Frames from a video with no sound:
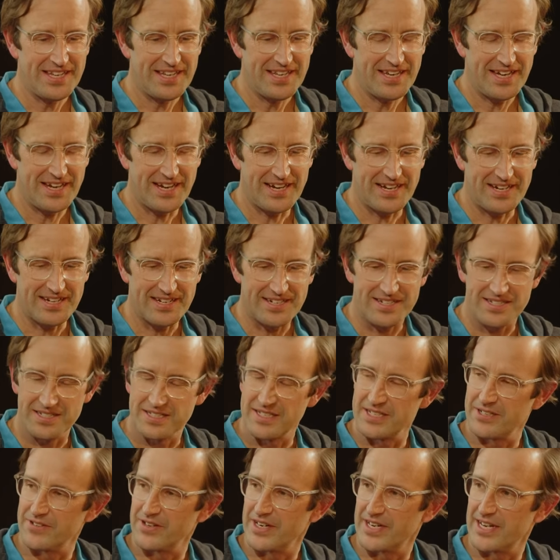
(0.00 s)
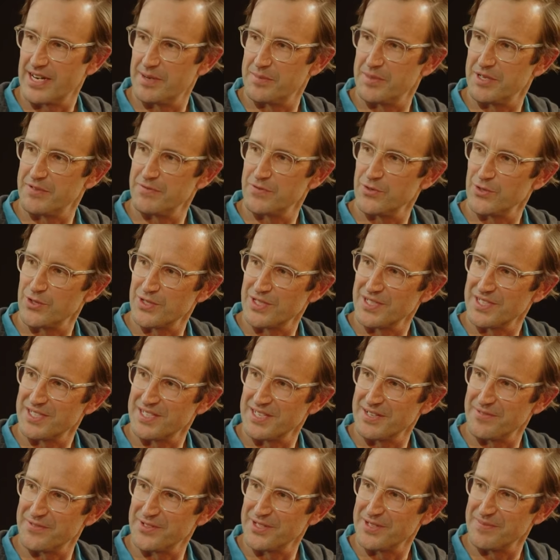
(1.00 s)
and here I am at
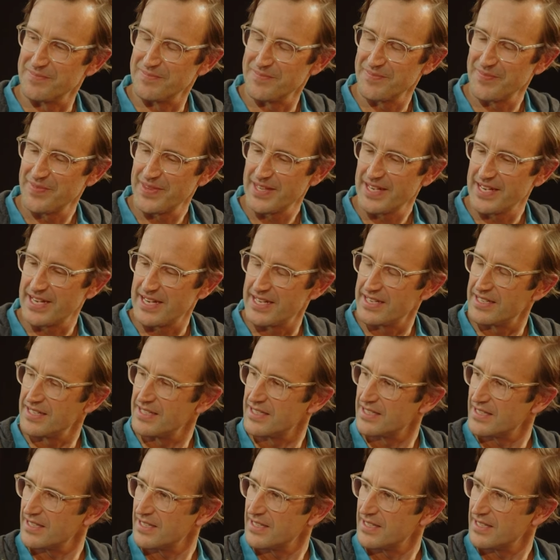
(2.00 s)
47, and